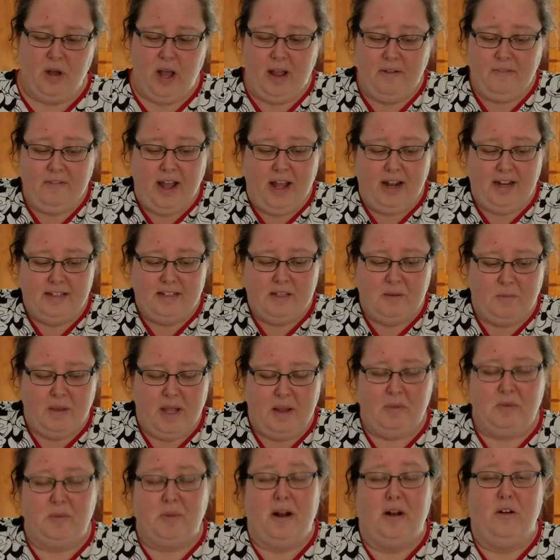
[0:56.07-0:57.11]
I've got some
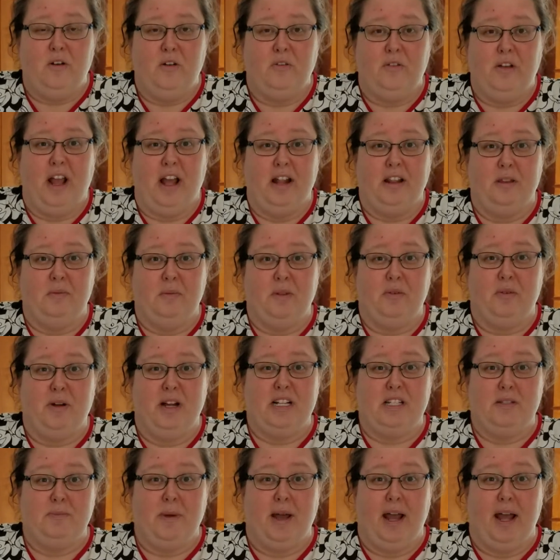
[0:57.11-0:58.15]
labels, but I don't know if I got them in the right
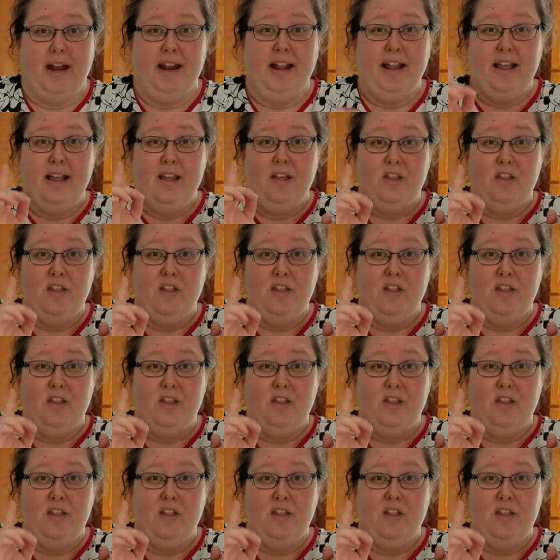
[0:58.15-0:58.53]
spot.